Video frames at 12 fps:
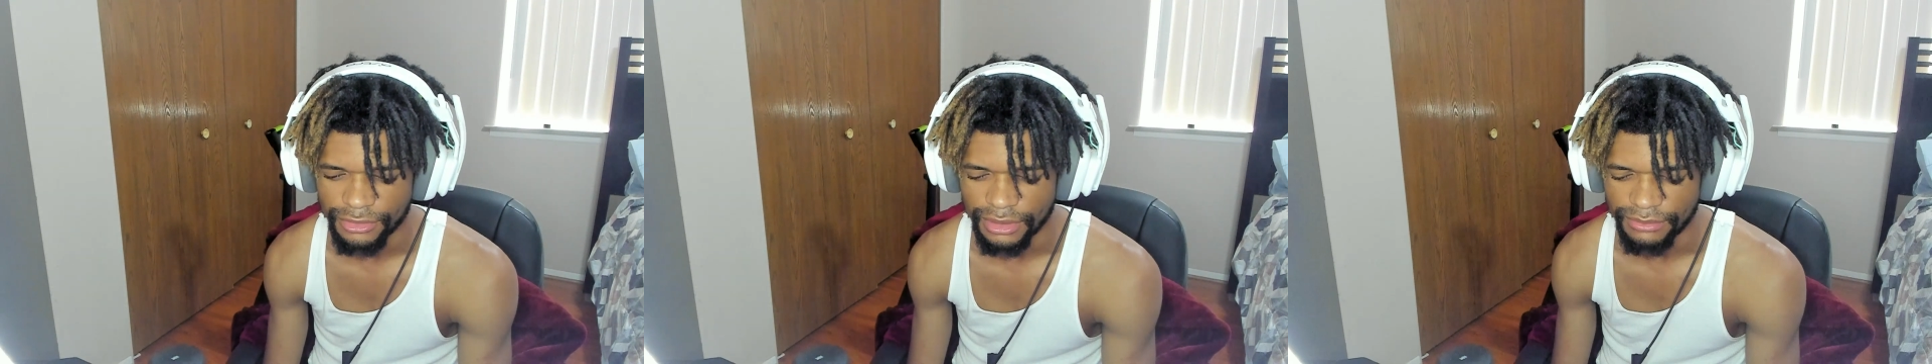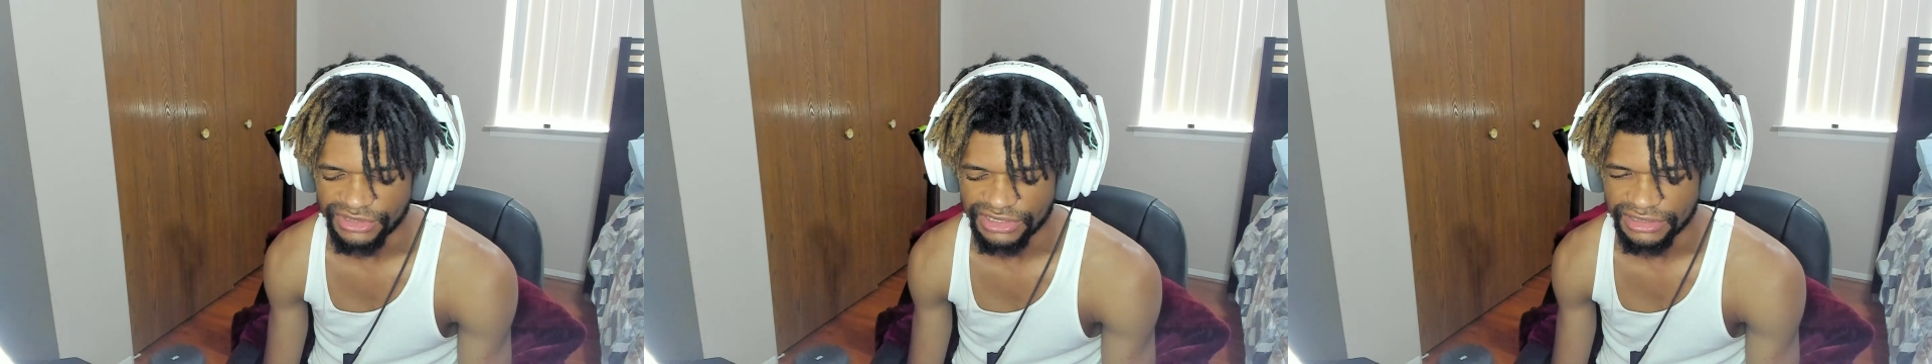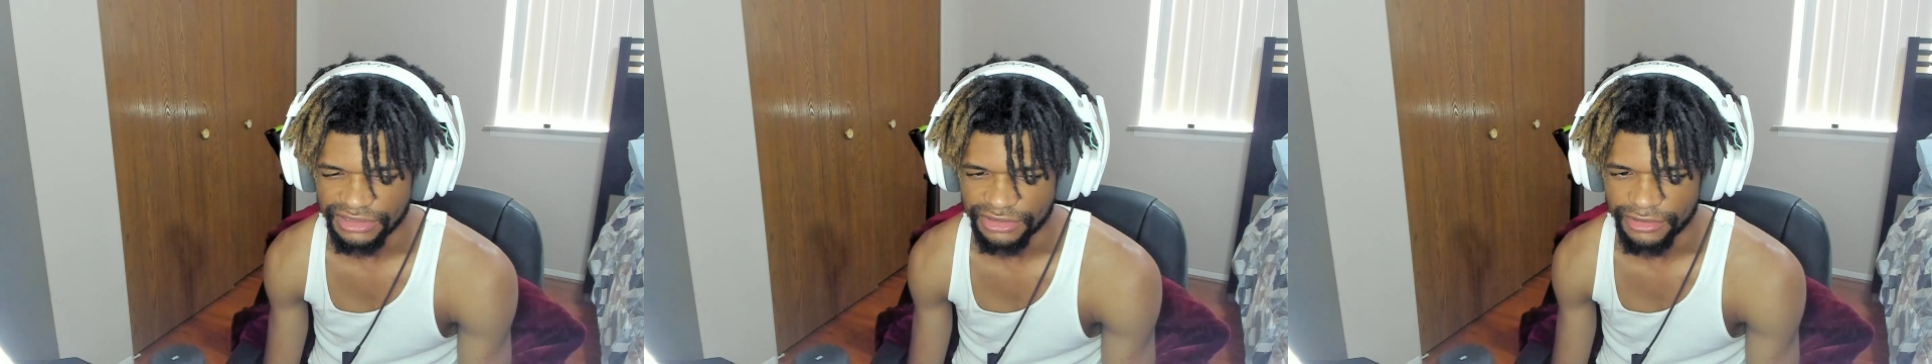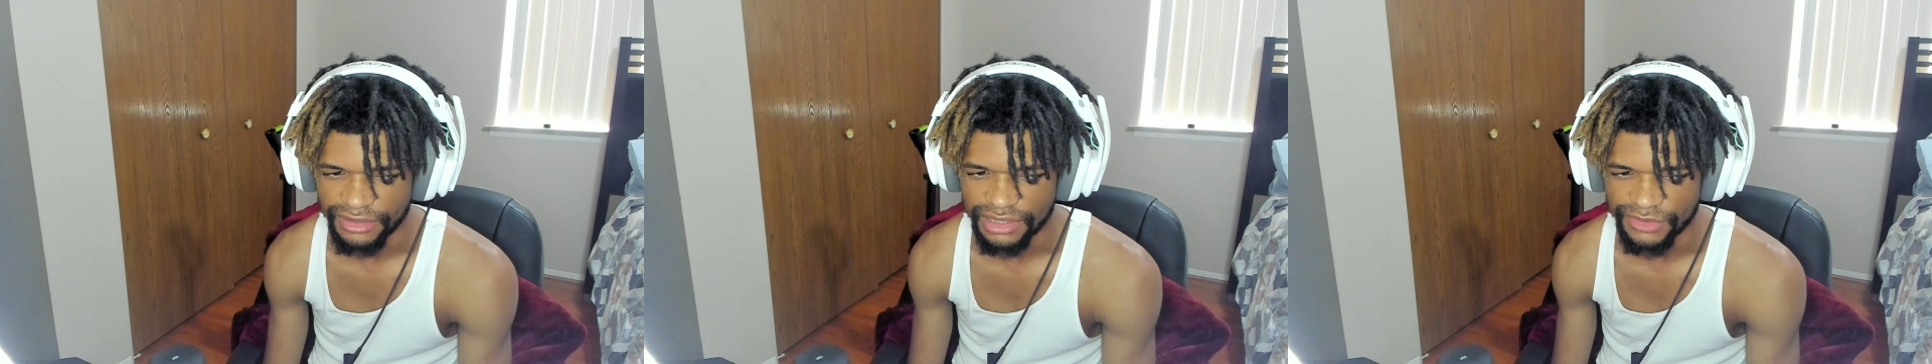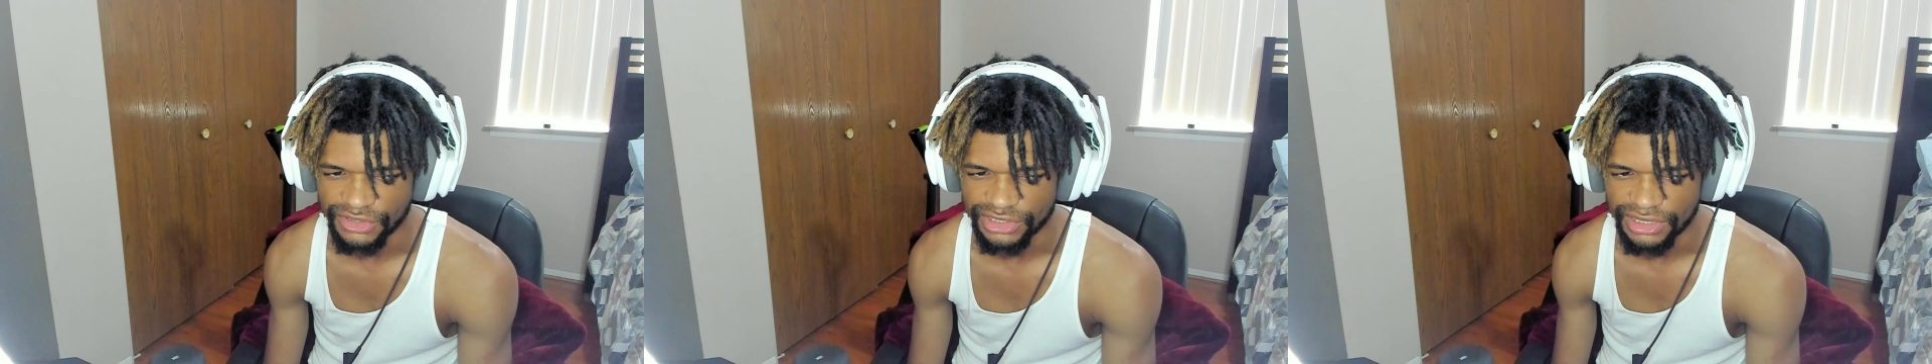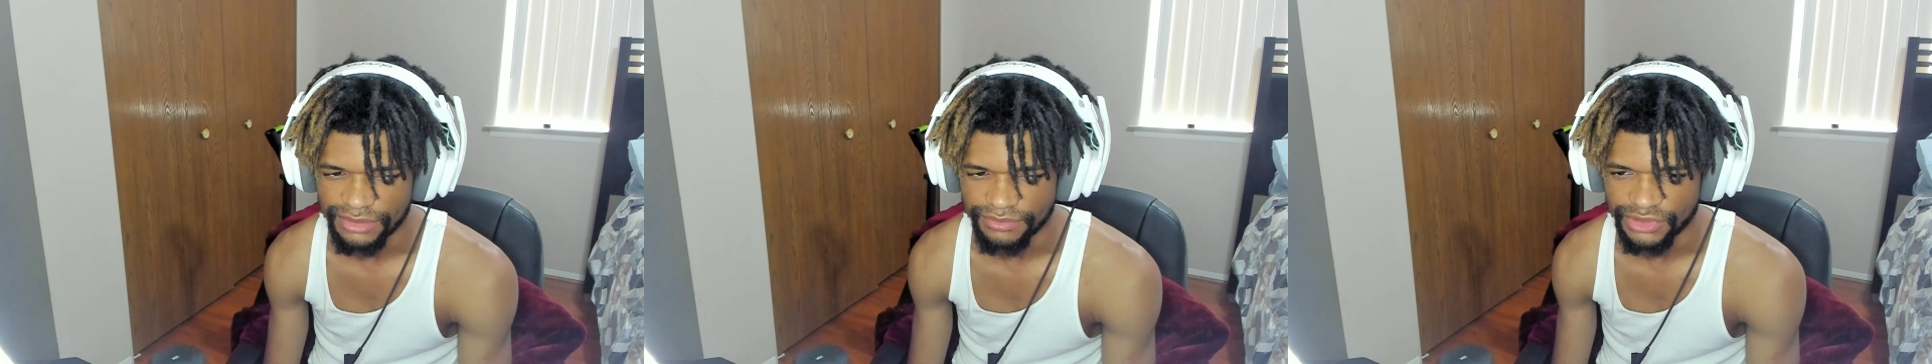I'm sitting at the crib and
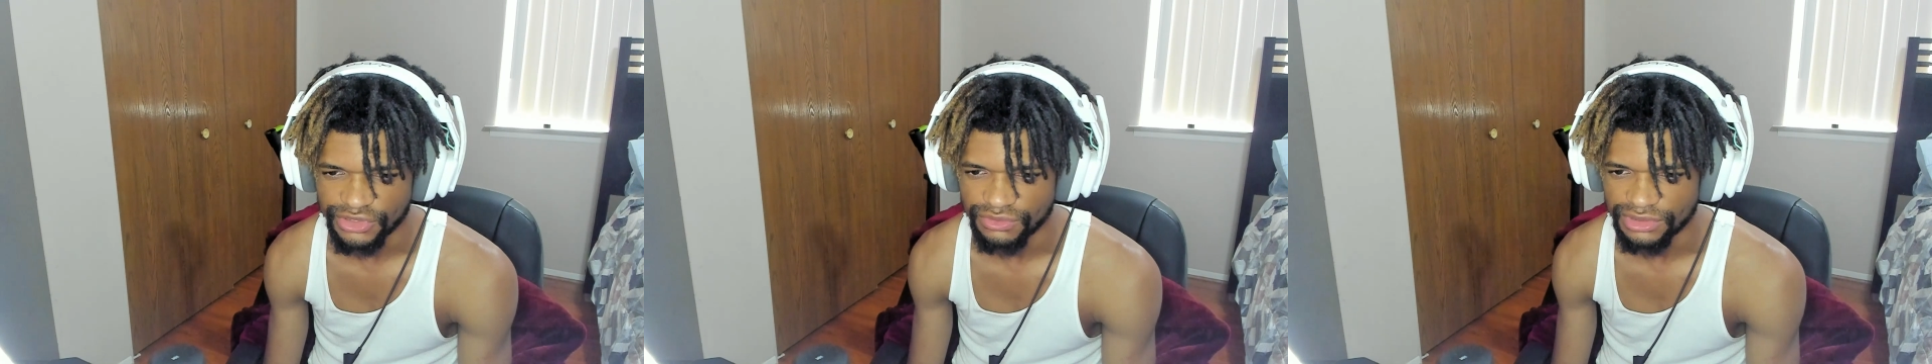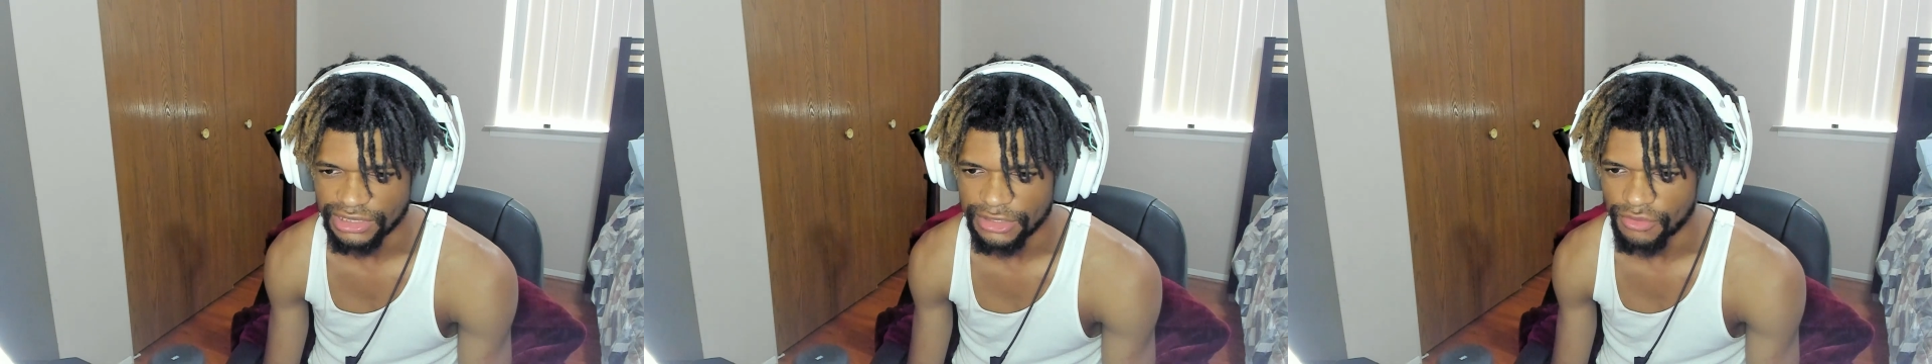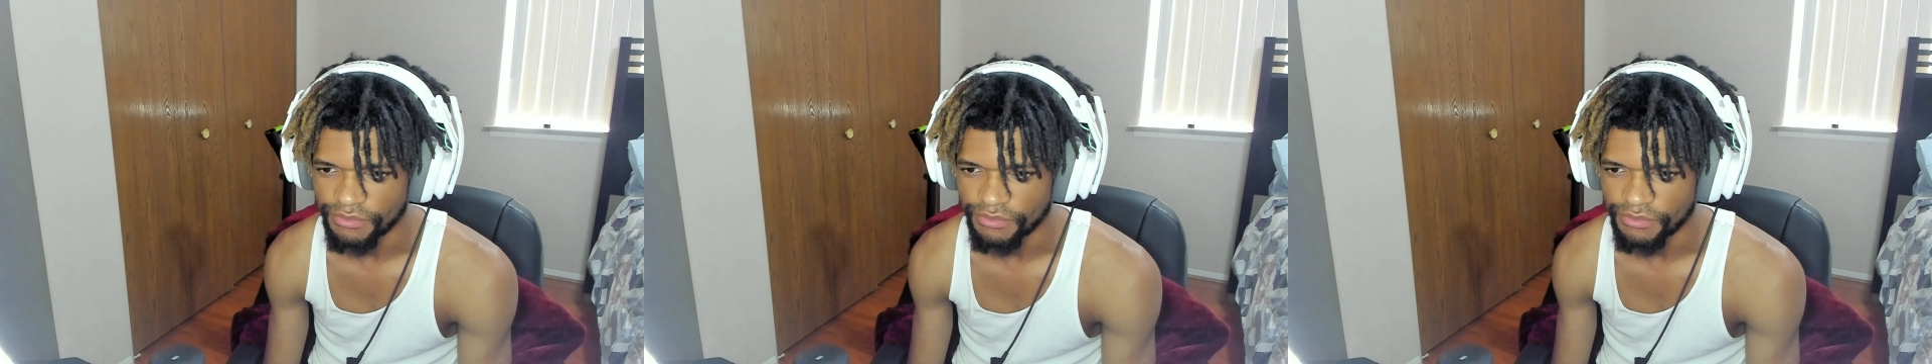shit, but you still